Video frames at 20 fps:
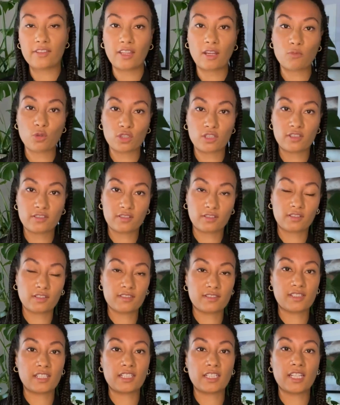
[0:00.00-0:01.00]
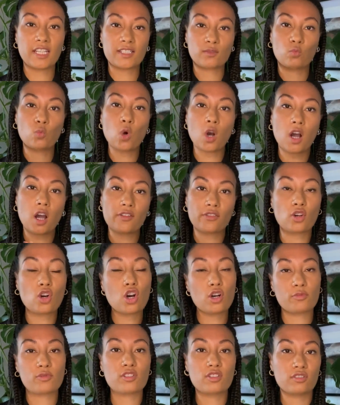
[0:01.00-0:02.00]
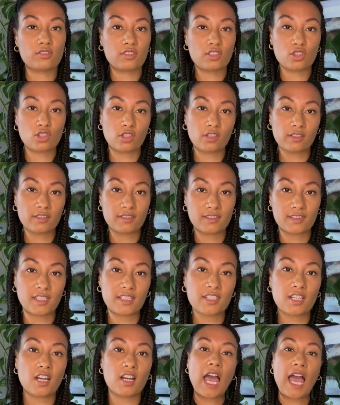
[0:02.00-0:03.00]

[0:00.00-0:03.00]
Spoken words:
they want you to consider is, what other options did you consider